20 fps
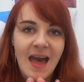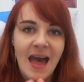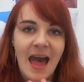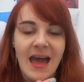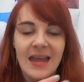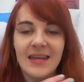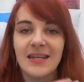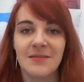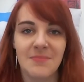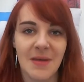
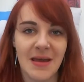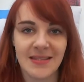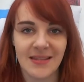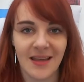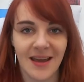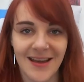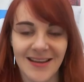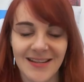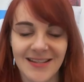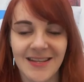hand
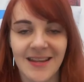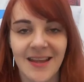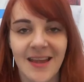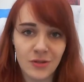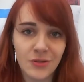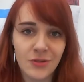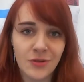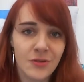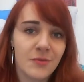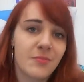massage
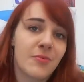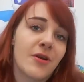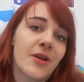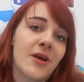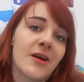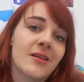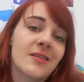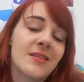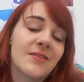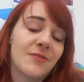using all the
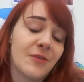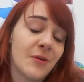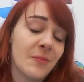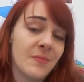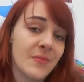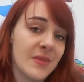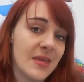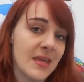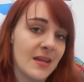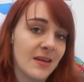products
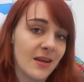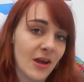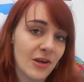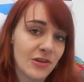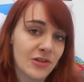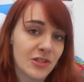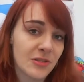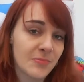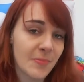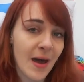from the
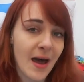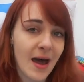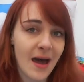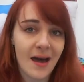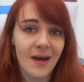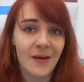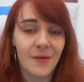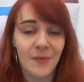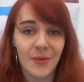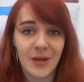Lush spa,